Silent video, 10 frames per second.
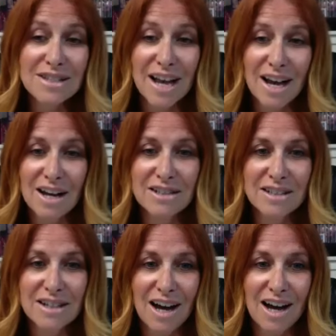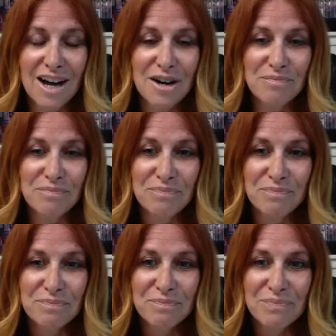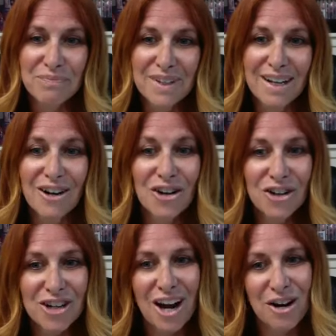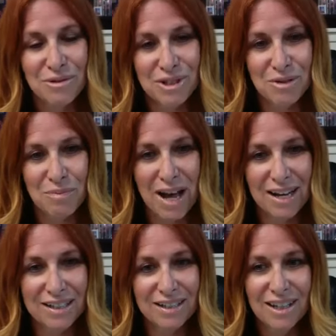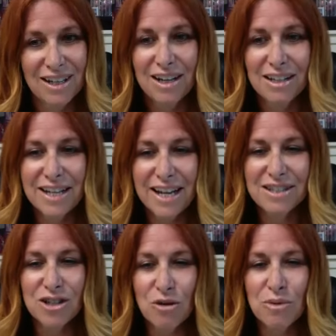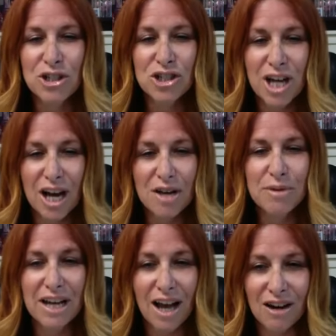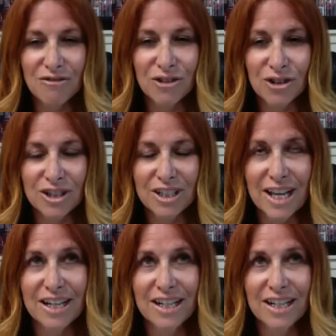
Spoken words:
that earn our respect take so much time and effort that